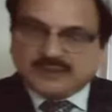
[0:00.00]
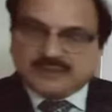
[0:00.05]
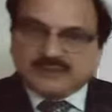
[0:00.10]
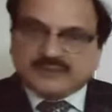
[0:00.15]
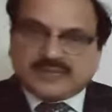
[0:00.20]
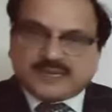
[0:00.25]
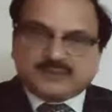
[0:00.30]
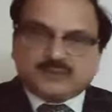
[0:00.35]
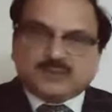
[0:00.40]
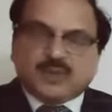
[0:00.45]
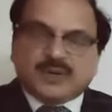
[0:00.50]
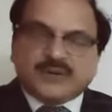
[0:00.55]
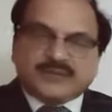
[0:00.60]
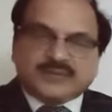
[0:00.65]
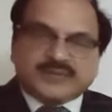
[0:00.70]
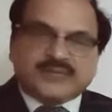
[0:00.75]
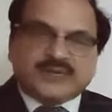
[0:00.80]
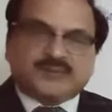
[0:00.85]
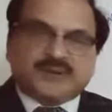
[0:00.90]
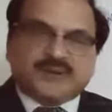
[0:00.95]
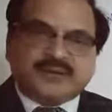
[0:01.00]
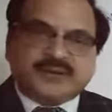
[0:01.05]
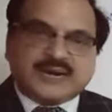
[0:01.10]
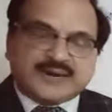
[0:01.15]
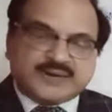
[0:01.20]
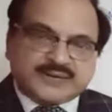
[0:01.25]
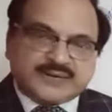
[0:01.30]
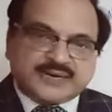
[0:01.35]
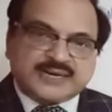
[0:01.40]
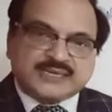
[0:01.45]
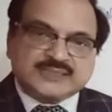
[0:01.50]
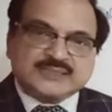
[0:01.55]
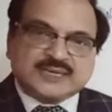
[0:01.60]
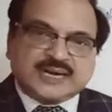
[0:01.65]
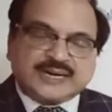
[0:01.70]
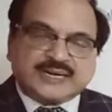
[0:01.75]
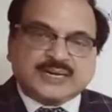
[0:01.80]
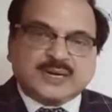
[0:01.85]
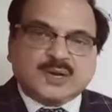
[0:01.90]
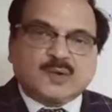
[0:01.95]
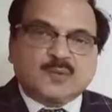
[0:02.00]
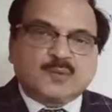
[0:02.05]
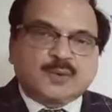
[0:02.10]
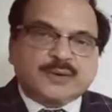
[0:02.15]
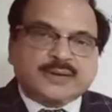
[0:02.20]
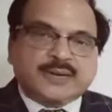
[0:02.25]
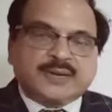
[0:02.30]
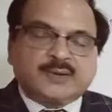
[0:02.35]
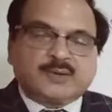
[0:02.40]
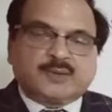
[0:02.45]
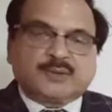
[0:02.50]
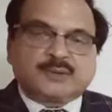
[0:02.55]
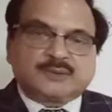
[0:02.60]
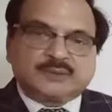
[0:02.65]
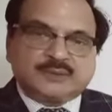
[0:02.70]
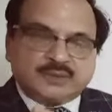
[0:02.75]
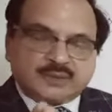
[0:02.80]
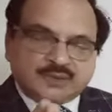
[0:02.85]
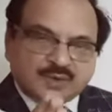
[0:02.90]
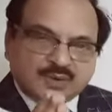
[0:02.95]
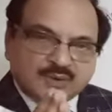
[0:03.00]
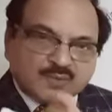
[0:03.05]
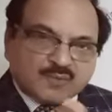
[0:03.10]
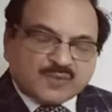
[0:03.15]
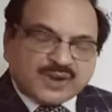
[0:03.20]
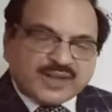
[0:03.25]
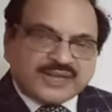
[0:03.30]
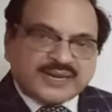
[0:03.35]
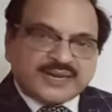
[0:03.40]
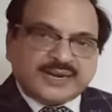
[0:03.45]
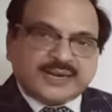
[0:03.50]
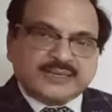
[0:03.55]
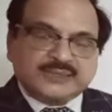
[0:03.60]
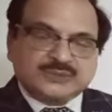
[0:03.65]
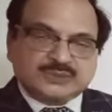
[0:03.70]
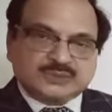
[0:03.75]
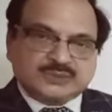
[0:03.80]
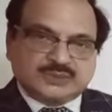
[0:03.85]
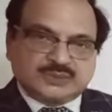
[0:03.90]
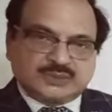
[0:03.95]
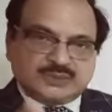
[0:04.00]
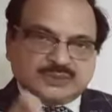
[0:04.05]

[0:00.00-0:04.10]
There are 30 different candidates right now working on various